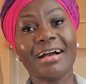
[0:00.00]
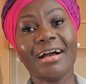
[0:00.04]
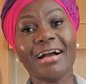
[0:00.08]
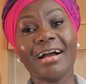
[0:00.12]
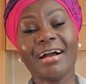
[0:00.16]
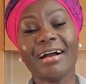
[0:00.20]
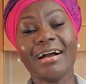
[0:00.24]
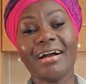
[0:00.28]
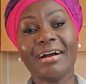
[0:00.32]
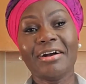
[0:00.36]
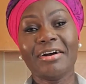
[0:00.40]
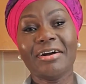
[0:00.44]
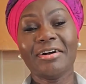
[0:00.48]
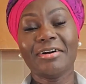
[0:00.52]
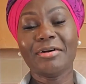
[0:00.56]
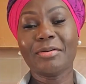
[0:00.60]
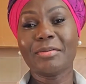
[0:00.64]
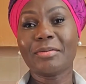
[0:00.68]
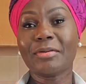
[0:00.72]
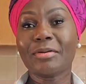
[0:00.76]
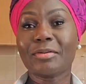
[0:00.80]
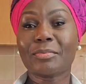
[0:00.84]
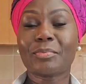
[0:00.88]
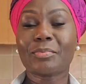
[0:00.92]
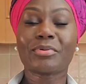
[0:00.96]

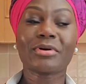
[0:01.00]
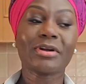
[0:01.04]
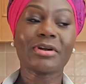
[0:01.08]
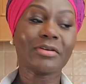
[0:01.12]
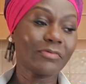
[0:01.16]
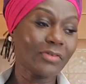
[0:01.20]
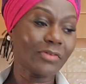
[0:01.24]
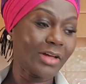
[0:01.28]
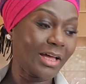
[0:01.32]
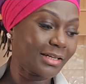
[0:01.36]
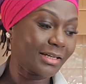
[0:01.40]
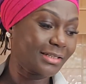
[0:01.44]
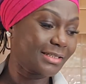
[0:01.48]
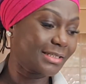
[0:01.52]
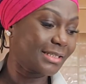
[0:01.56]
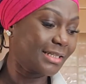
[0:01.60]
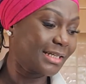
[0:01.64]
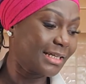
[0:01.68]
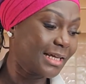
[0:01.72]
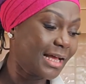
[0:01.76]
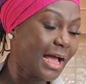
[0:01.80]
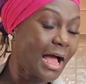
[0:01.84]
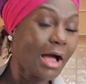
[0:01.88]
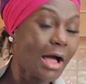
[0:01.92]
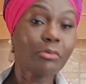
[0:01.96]
Oh, perfect.
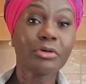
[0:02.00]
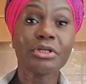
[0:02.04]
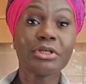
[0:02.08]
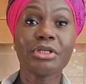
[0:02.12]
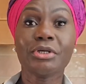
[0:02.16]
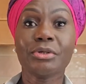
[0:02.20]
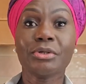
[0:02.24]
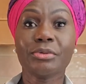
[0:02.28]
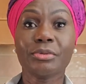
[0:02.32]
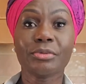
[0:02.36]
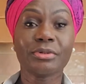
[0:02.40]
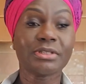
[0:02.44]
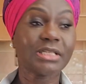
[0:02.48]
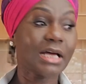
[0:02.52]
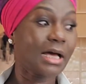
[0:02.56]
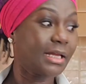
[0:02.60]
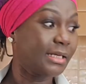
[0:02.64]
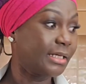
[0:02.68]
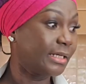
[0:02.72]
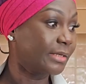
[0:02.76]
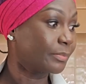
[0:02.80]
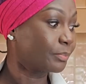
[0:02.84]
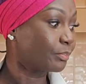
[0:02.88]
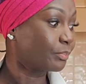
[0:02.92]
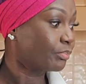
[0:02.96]
How are you,
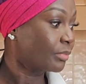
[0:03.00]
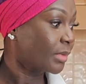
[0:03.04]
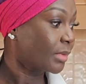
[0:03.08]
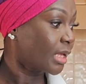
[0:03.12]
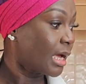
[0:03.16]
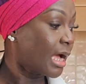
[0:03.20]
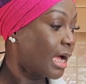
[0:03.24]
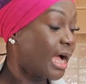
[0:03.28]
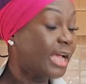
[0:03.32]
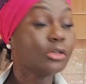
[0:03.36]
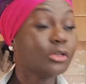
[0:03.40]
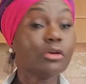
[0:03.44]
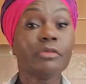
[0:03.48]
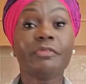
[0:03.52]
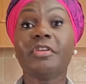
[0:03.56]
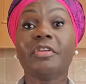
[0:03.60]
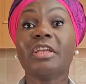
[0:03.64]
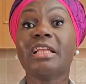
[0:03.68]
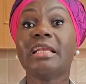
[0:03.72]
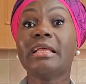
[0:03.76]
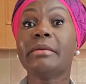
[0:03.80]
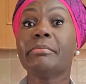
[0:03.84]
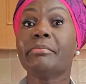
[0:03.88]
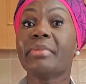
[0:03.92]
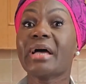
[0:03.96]
darling? Are you
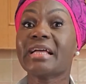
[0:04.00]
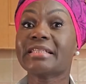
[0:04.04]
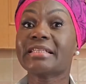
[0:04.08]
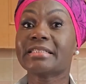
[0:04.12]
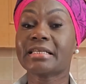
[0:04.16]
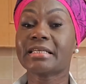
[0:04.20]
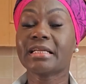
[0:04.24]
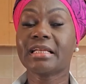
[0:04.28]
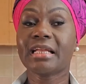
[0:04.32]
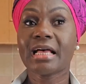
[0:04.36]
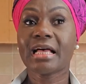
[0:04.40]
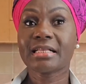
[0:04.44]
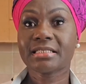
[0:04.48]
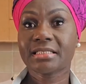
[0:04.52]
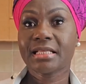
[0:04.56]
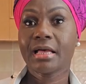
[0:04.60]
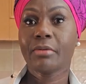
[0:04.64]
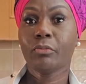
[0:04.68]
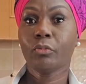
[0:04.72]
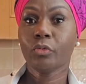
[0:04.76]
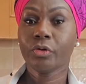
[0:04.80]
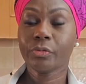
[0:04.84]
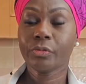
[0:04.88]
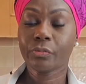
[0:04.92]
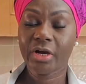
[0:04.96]
feeling better? Last
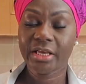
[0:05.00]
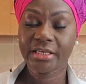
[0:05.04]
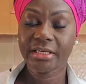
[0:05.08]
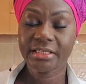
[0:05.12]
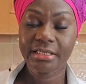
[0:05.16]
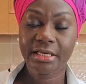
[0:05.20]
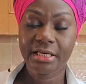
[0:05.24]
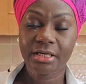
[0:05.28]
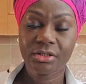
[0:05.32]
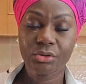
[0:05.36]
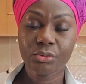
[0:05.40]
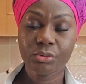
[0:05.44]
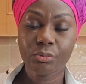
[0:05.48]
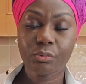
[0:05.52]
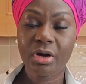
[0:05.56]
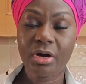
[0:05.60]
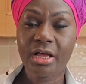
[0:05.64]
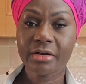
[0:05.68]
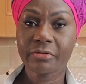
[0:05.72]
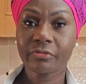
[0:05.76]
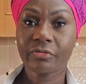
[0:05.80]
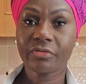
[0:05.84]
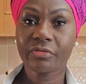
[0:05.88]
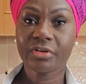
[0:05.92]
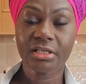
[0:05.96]
time we were here, you
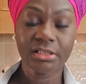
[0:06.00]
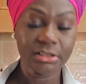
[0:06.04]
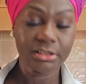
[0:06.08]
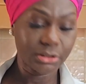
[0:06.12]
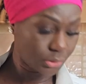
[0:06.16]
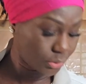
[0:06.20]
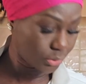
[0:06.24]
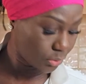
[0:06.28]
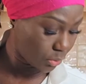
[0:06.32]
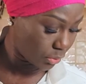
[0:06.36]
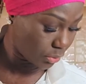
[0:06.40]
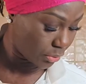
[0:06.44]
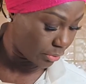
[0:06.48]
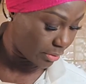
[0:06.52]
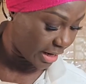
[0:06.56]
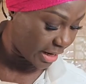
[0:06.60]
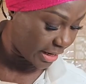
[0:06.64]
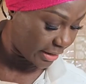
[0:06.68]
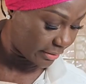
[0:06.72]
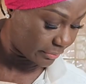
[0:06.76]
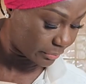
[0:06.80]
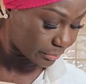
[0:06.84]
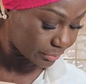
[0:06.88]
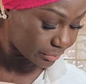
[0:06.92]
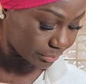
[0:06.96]
weren't feeling so great.